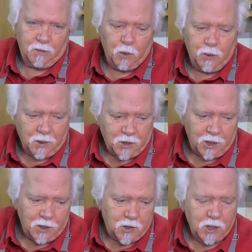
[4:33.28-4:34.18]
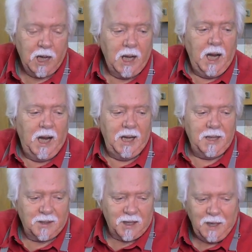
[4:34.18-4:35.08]
cumin seeds,
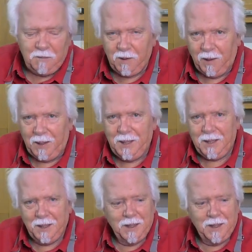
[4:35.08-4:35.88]
and if you like,